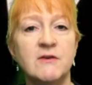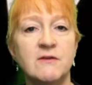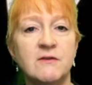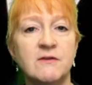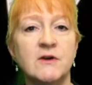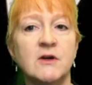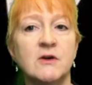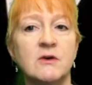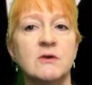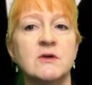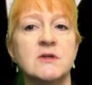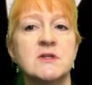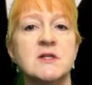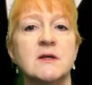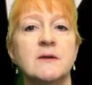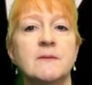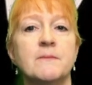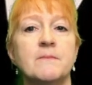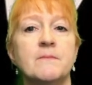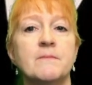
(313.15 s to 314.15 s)
for God,
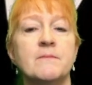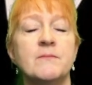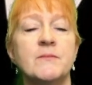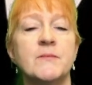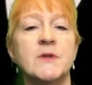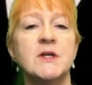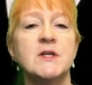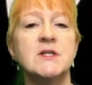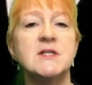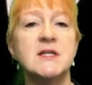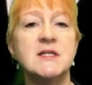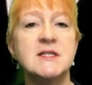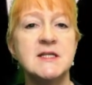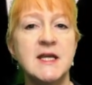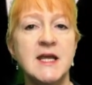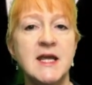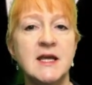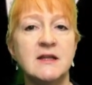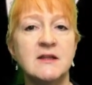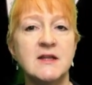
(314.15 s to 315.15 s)
to
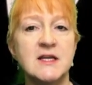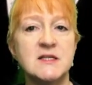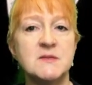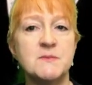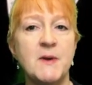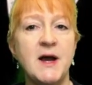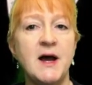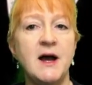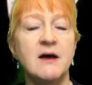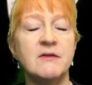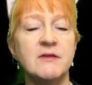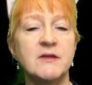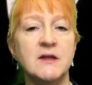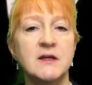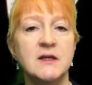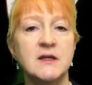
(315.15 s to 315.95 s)
take this path,